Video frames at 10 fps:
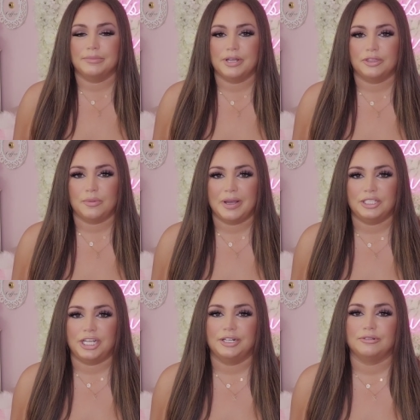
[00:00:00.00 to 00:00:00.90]
a month on my
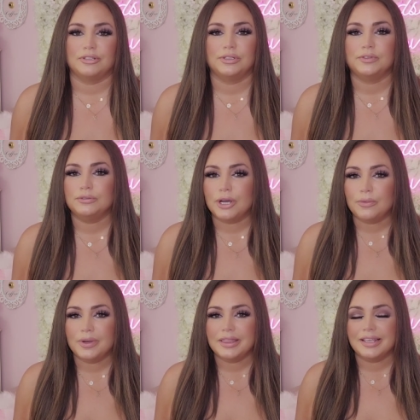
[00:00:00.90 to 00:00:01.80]
channel, so if you
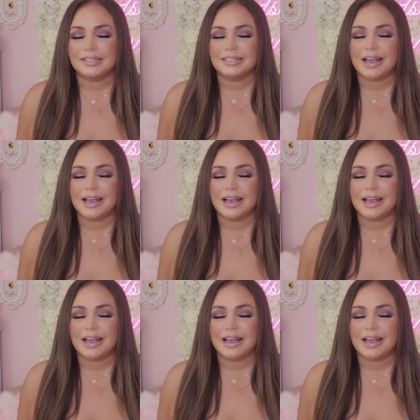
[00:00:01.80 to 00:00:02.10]
don't win this